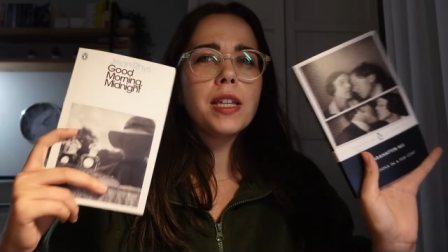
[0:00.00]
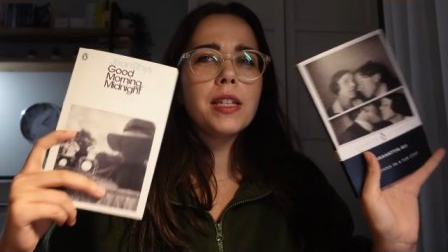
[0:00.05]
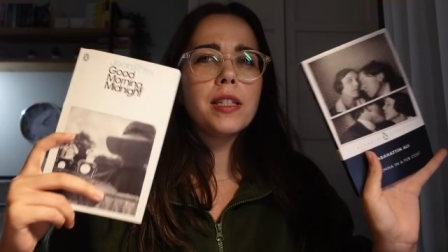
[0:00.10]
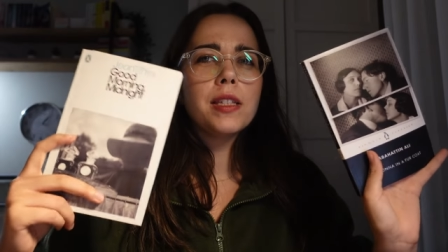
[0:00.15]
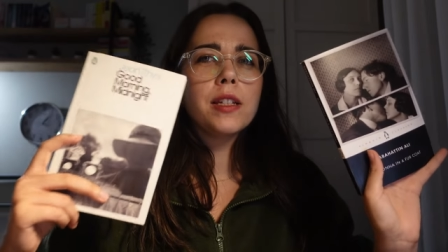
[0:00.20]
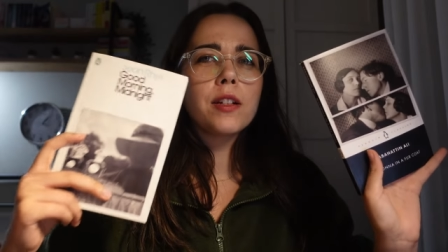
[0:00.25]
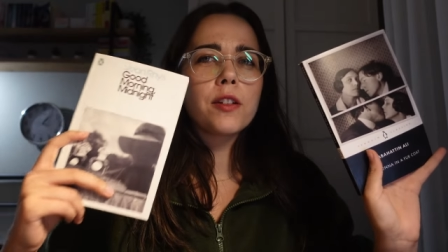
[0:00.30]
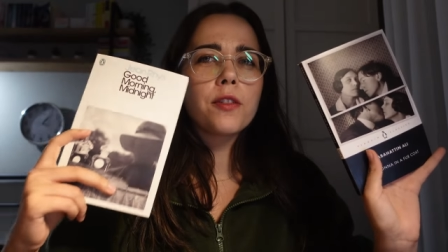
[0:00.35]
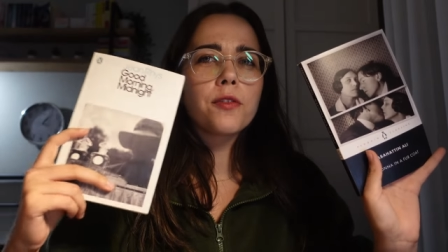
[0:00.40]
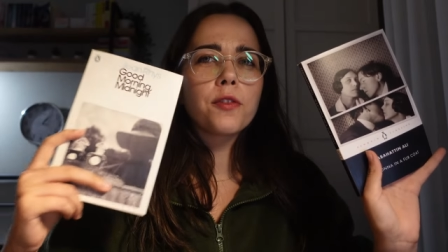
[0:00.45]

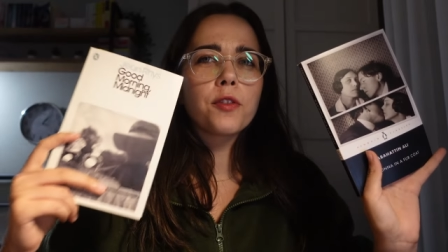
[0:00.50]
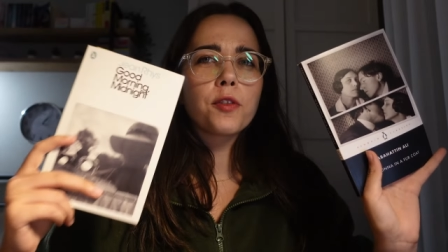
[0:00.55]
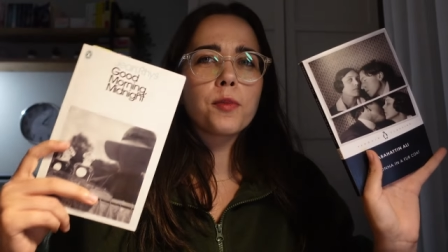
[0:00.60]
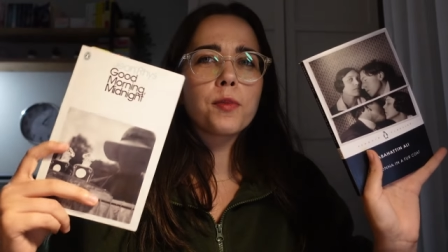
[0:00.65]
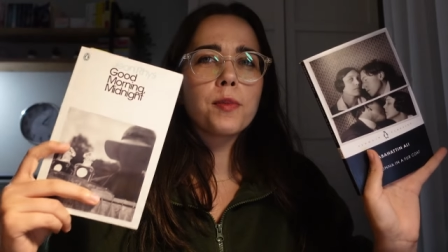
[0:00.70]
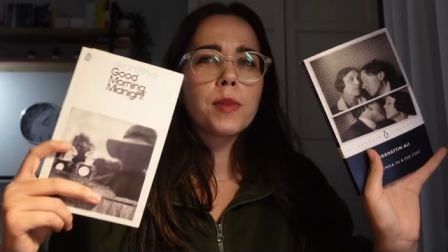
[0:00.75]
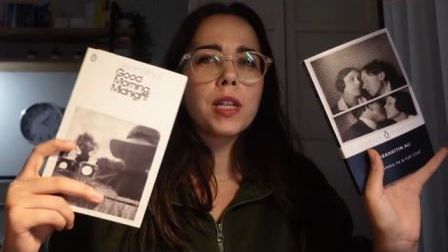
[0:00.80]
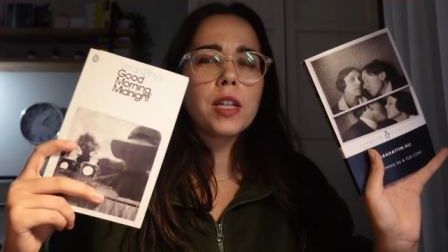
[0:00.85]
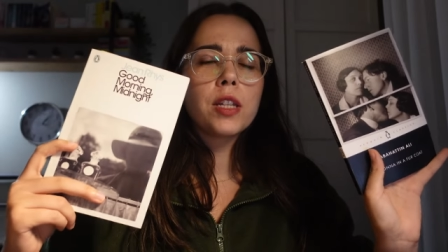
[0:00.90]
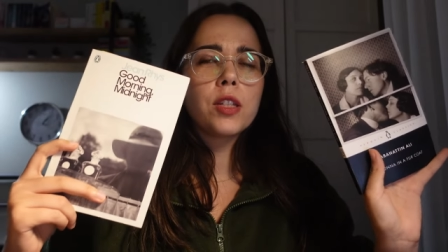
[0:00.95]
easier for
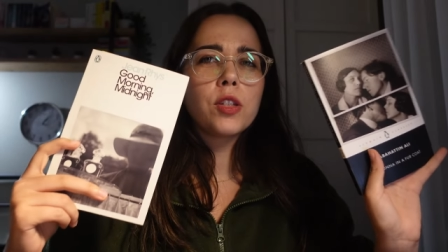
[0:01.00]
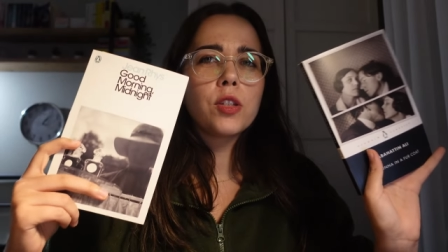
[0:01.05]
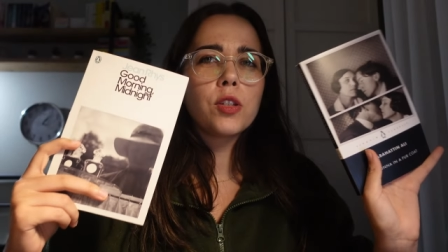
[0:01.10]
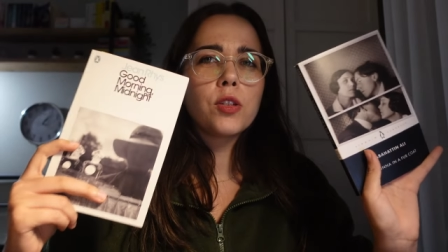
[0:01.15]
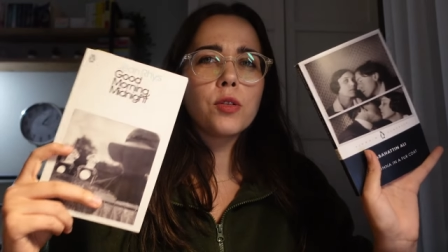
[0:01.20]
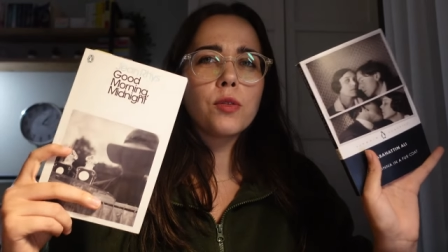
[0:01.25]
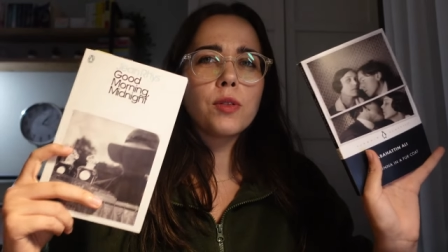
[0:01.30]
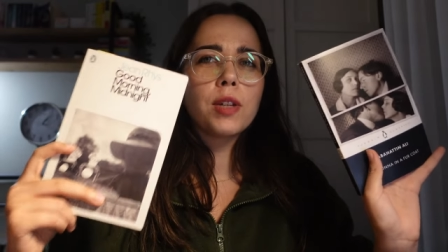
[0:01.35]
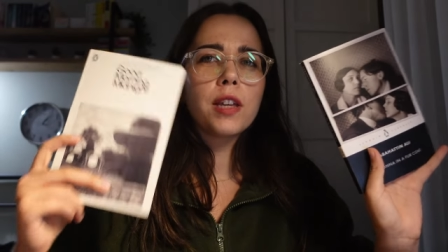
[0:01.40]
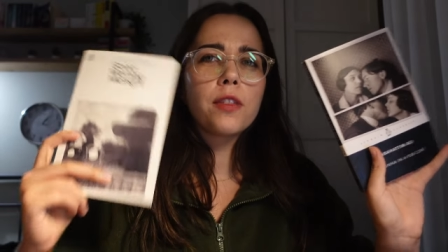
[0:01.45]
me
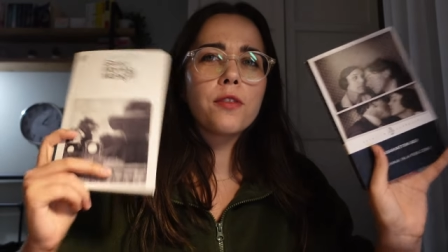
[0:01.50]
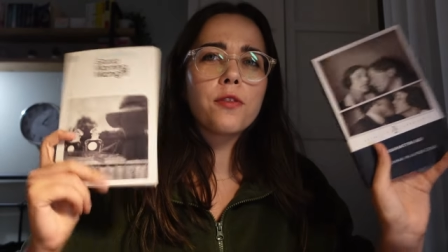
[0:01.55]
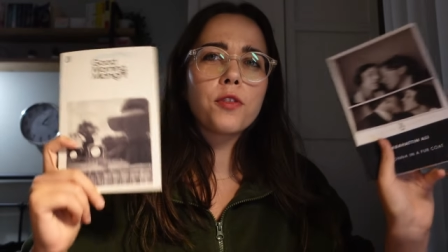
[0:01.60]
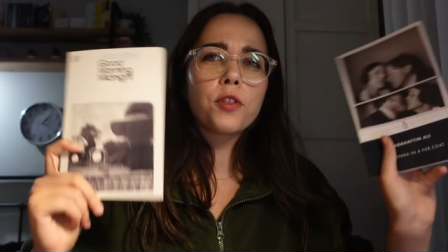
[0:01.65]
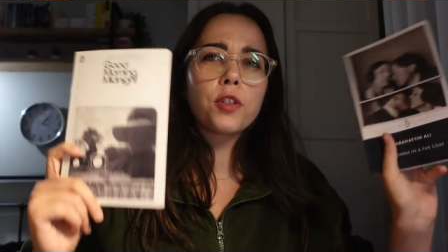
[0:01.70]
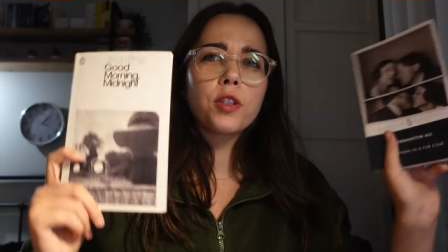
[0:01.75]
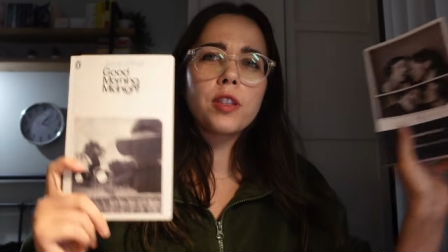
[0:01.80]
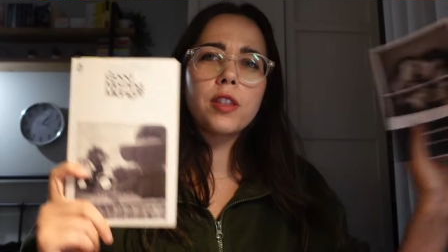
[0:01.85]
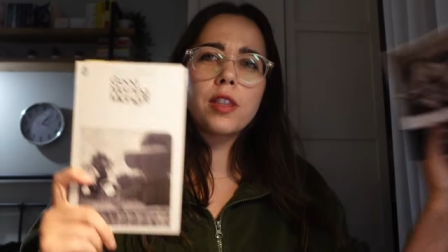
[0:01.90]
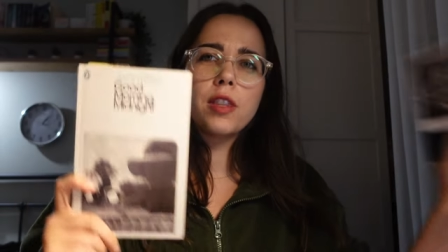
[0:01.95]
to get
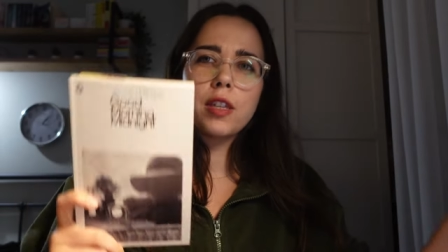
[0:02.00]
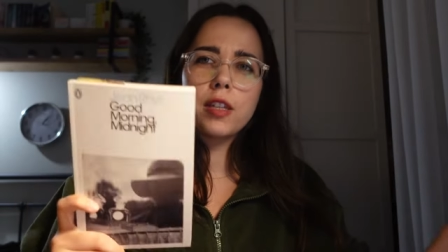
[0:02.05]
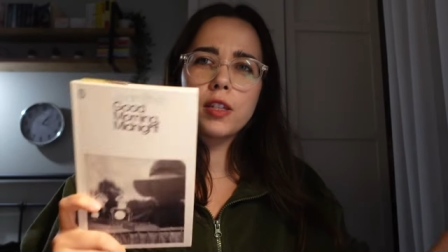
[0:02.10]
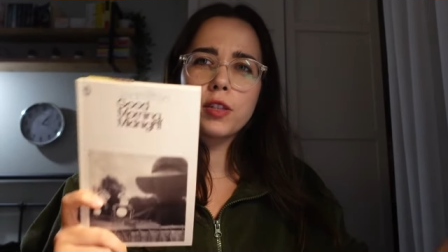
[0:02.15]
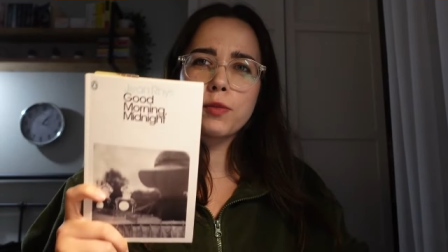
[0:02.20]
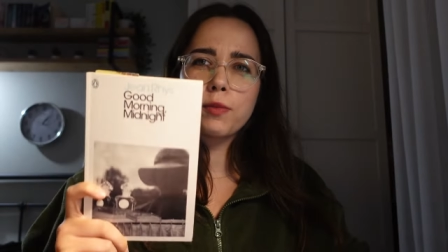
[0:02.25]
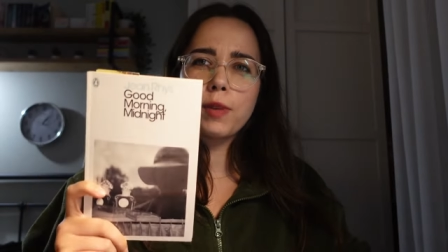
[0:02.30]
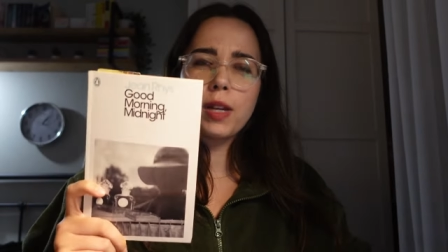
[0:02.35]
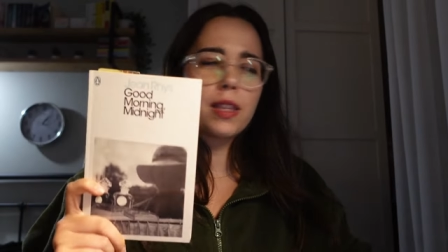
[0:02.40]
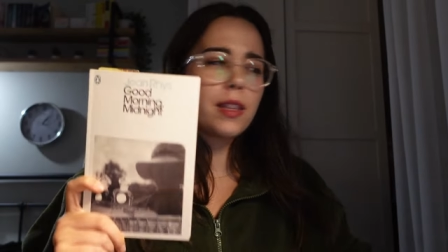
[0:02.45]
through
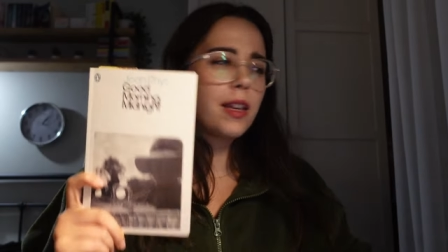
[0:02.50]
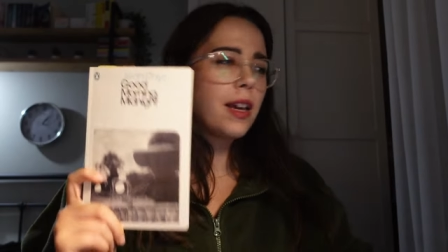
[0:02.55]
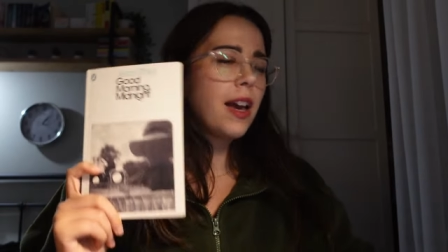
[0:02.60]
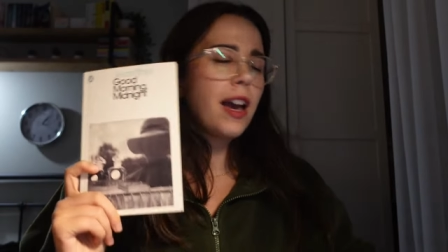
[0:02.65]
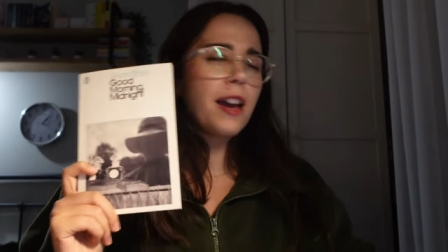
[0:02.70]
this one.